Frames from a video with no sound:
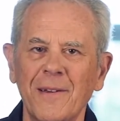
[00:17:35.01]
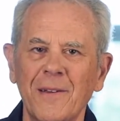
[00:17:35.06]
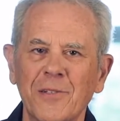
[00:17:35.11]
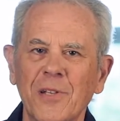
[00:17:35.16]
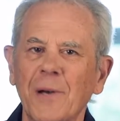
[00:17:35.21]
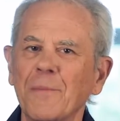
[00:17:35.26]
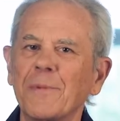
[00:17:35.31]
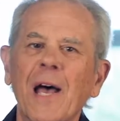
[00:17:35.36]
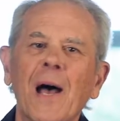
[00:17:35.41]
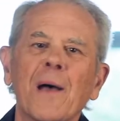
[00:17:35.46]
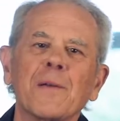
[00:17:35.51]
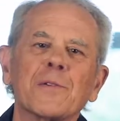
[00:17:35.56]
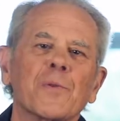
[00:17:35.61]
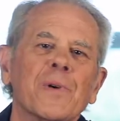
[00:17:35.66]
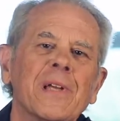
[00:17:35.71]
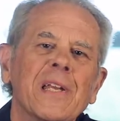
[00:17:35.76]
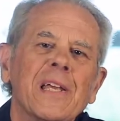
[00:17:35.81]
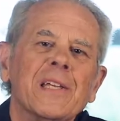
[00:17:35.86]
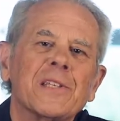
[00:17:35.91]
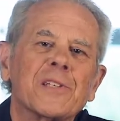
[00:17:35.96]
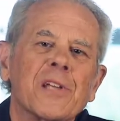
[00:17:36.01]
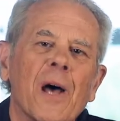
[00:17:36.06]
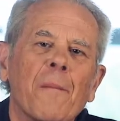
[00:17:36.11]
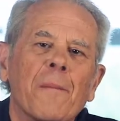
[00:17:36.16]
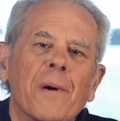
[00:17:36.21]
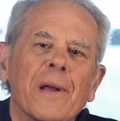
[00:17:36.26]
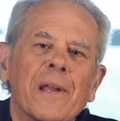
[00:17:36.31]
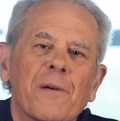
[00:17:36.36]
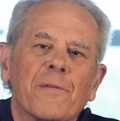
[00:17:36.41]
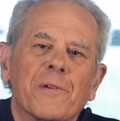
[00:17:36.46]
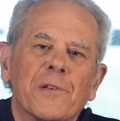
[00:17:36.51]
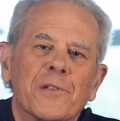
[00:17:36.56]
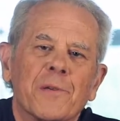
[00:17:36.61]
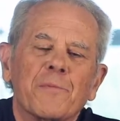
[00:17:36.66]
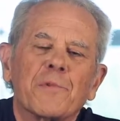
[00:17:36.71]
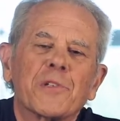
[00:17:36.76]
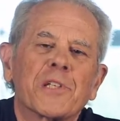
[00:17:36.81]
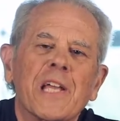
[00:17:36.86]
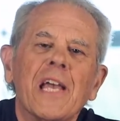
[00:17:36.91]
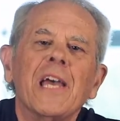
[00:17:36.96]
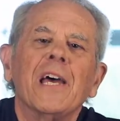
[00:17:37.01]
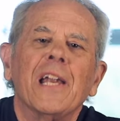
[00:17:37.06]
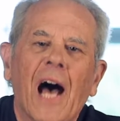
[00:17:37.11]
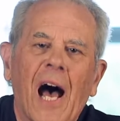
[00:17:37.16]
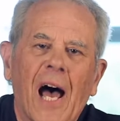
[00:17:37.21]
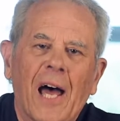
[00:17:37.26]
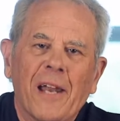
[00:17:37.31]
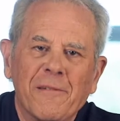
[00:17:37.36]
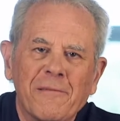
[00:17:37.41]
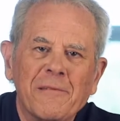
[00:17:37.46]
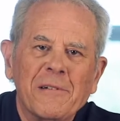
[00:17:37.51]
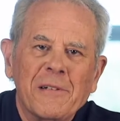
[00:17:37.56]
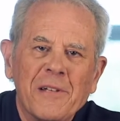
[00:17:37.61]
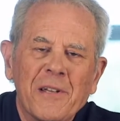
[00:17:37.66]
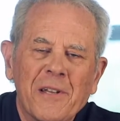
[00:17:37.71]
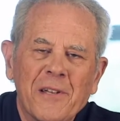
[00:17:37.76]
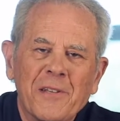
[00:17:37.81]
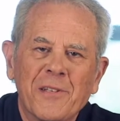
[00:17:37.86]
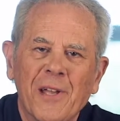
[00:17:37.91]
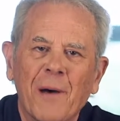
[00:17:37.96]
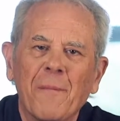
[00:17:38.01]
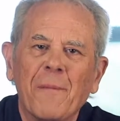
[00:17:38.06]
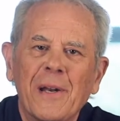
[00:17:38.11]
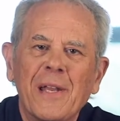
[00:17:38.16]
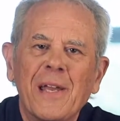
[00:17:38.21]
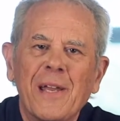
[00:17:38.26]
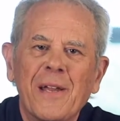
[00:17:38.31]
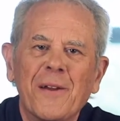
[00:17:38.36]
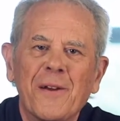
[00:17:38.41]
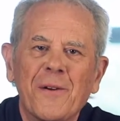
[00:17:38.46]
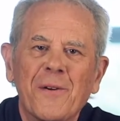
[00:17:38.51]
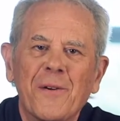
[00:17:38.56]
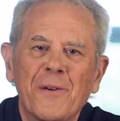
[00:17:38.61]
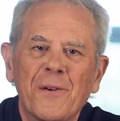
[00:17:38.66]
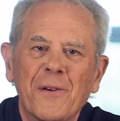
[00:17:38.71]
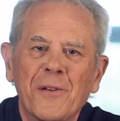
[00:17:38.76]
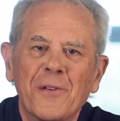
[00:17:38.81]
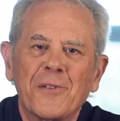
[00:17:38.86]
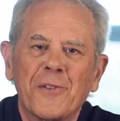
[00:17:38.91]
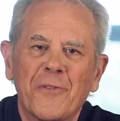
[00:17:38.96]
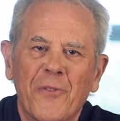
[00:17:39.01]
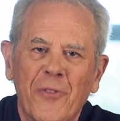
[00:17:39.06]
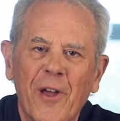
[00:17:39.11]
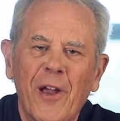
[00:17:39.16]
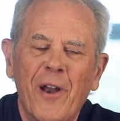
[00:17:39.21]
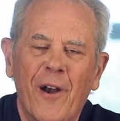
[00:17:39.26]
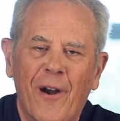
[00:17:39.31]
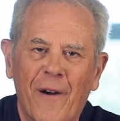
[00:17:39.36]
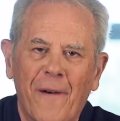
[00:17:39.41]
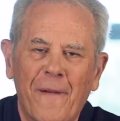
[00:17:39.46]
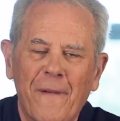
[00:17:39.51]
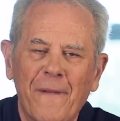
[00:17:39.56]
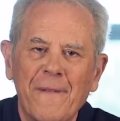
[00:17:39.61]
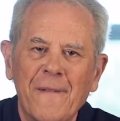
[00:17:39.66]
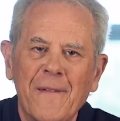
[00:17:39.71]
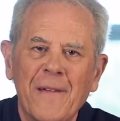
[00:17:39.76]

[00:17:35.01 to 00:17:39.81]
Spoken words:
Sometimes we need somebody with some skin on, somebody who is there.